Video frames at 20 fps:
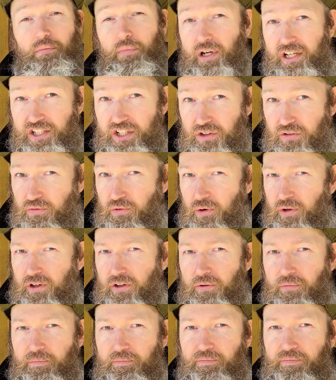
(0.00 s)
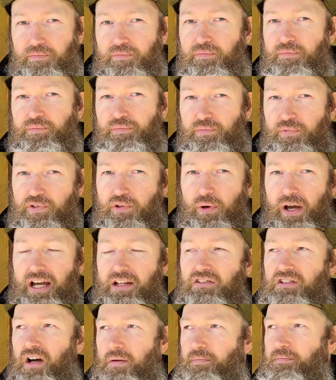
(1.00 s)
bridges for you. So
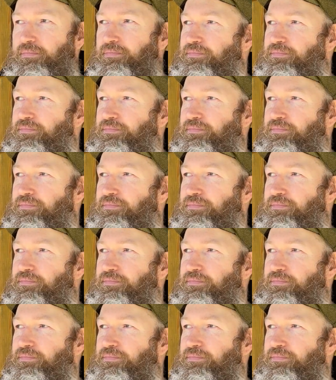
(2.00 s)
heads up.